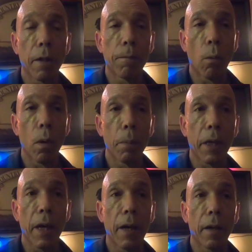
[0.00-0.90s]
a Ford
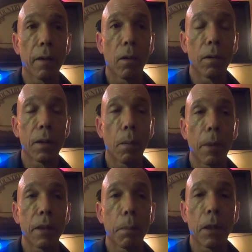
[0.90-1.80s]
mechanic or
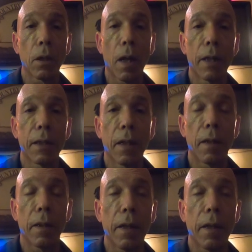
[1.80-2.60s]
somebody specializing